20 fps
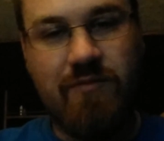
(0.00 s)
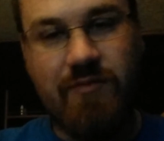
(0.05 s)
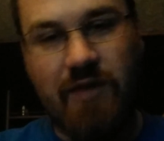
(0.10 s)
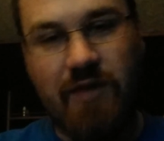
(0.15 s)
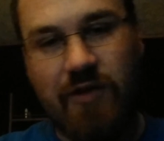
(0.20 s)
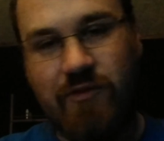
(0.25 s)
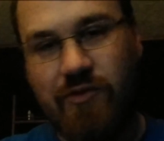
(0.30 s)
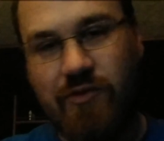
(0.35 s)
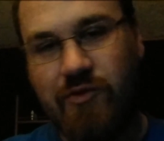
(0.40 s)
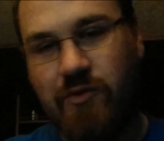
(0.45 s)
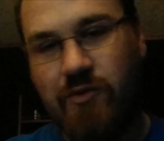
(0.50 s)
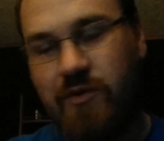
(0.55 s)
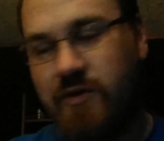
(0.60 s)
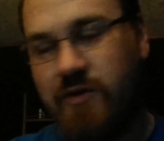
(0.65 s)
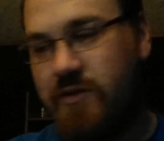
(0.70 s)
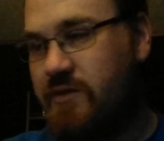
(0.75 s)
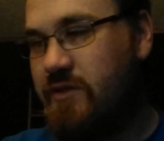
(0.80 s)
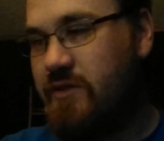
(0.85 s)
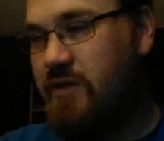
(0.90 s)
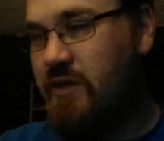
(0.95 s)
Thanks for joining
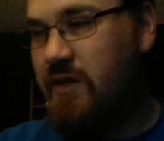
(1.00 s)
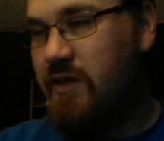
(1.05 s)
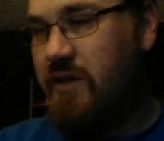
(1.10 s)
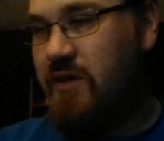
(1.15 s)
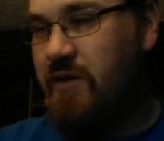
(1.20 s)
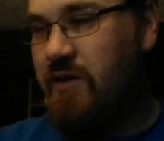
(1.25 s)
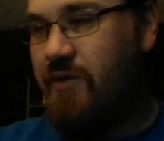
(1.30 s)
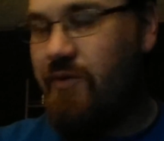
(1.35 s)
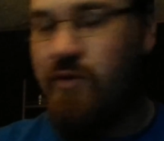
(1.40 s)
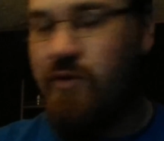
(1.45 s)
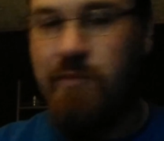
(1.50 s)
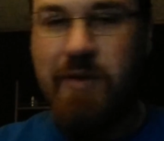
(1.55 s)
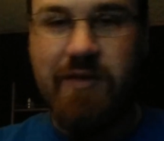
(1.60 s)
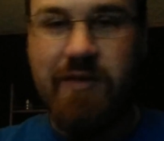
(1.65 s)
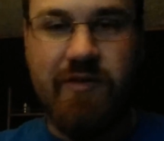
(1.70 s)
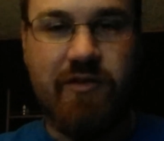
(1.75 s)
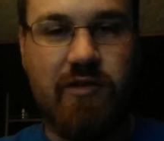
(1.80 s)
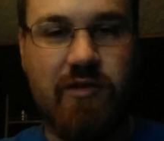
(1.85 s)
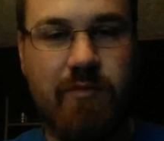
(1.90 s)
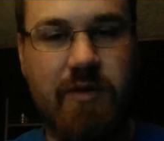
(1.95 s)
us. I'm going to
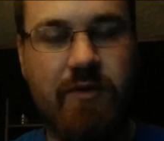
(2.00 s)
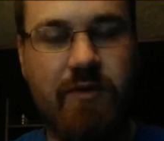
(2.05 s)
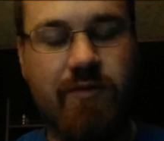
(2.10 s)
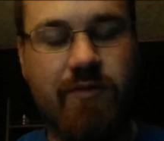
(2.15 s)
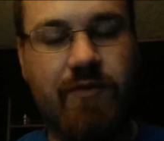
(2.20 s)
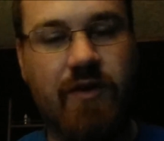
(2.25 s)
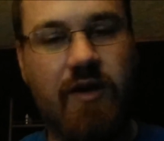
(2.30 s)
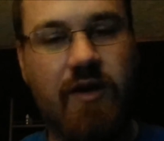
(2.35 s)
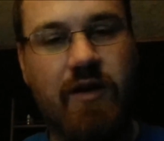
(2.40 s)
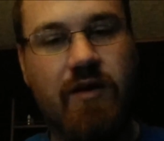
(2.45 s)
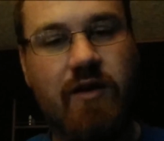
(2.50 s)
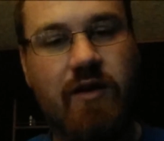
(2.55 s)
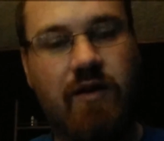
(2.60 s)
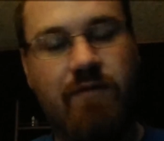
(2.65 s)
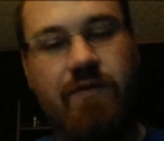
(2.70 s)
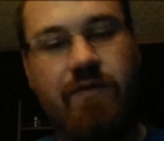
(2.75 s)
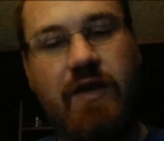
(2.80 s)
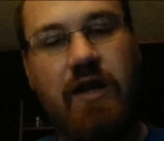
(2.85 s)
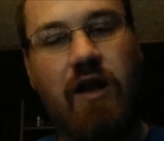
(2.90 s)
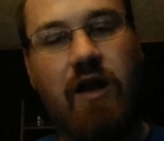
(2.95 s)
make this a little bit of a
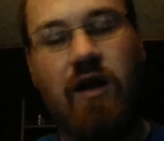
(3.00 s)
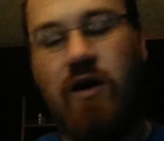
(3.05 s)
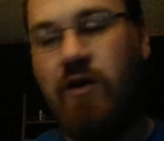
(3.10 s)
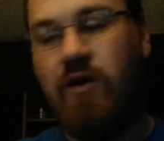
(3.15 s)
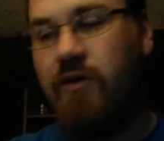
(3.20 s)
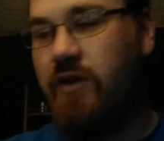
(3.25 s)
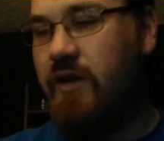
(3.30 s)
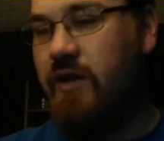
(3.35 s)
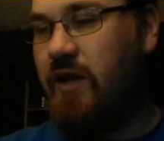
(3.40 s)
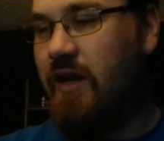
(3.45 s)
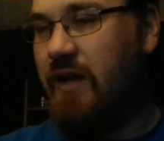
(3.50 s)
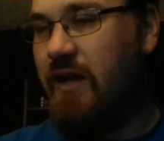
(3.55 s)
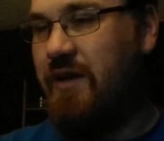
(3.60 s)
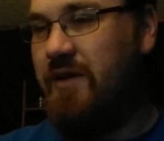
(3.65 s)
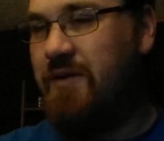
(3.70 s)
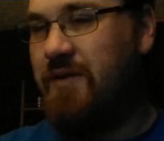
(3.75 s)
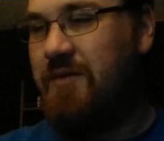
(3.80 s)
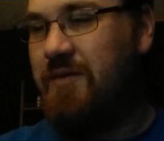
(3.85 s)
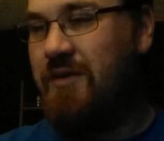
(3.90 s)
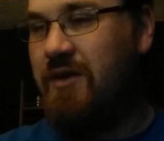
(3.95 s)
vlog.
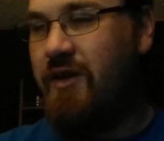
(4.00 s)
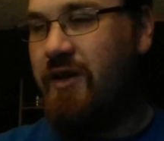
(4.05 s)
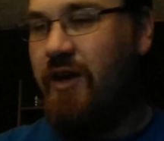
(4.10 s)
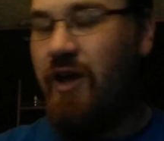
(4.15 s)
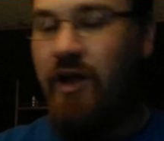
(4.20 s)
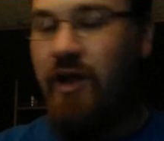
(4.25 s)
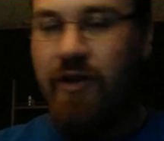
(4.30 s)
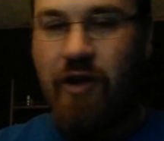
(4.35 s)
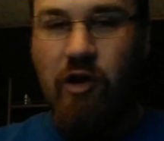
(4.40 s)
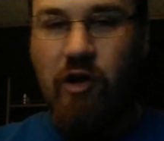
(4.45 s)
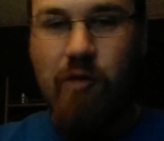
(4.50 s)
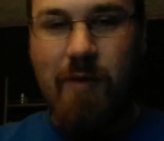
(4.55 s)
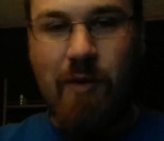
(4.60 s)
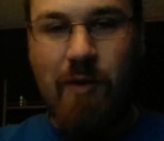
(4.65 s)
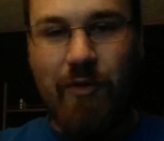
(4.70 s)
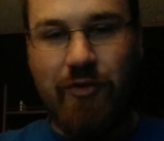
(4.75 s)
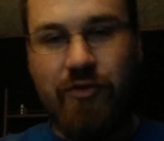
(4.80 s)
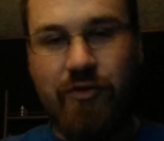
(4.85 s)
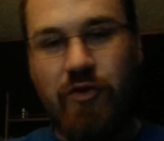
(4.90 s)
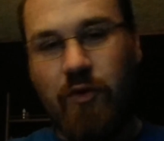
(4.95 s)
Talk
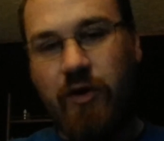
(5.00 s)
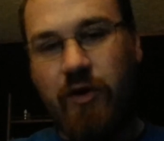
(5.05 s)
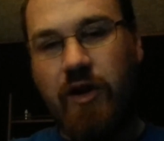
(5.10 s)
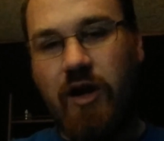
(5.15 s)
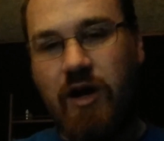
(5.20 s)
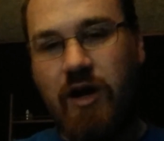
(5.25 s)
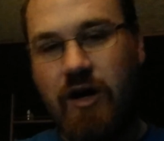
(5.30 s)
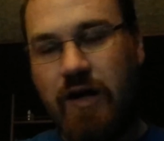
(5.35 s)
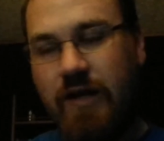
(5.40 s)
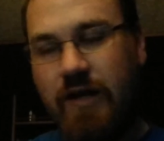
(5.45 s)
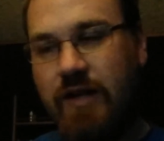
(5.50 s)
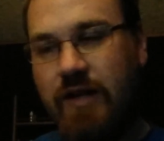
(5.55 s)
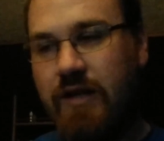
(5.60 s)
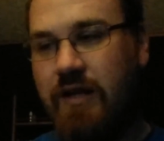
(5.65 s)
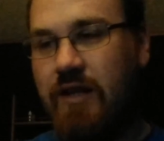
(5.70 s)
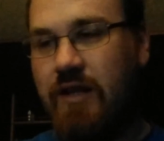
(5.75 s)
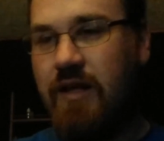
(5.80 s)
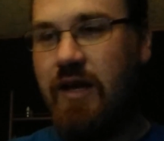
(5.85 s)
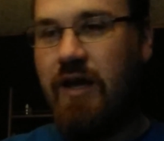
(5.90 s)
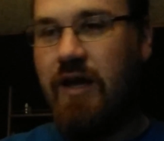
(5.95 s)
about what's going on.